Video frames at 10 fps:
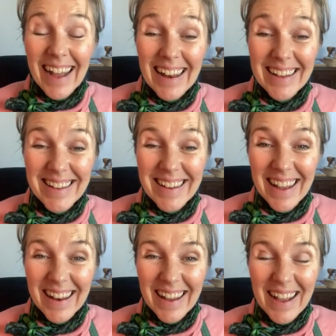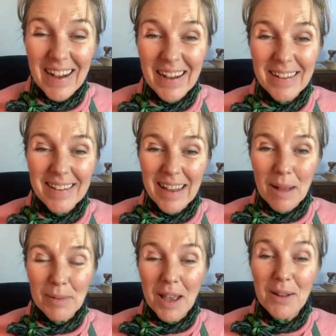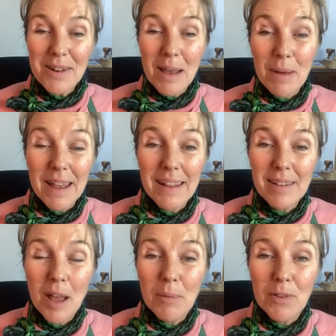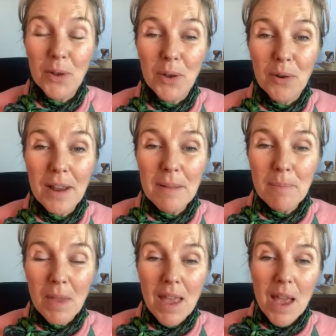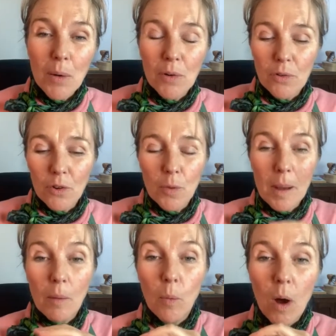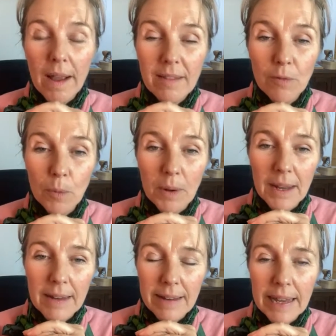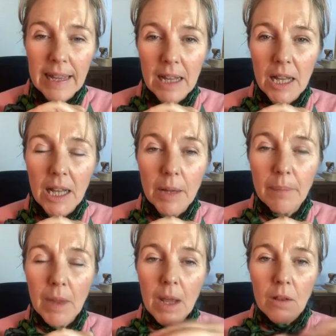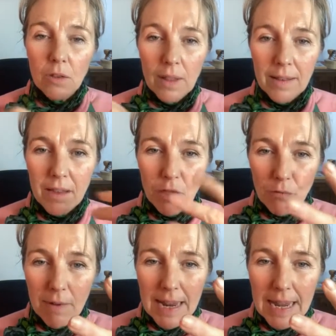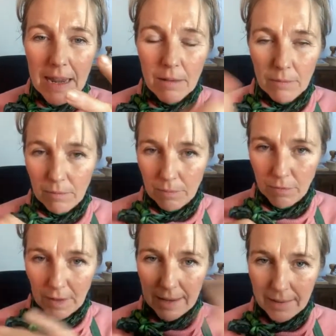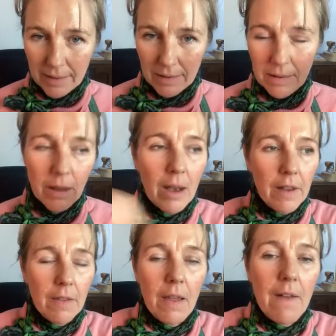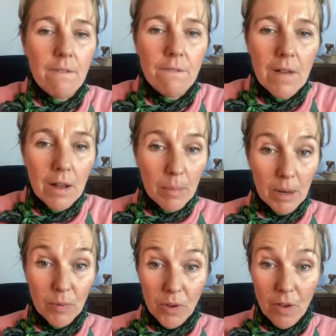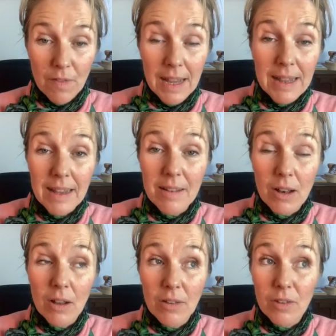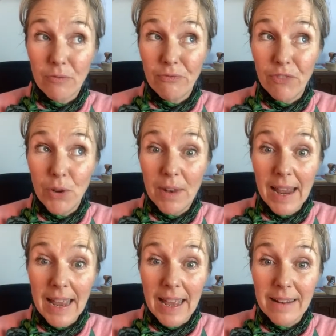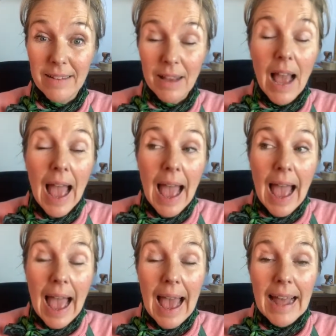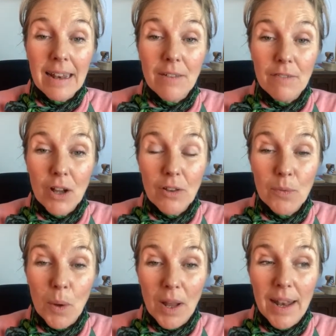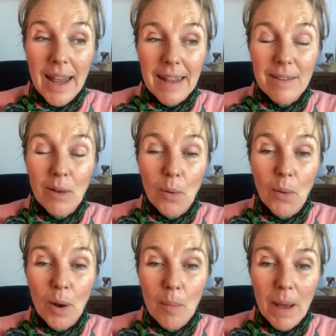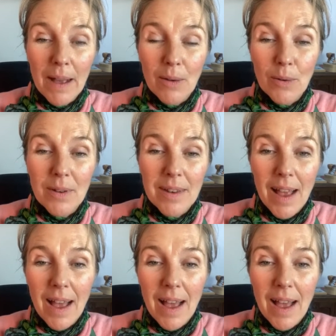Hello darling hearts, GAPS coach Emma here, Timeless Cookery. I want to talk to you about why is everyone getting ill. So there's 3 phases I have been observing these last few decades, and the first one is all about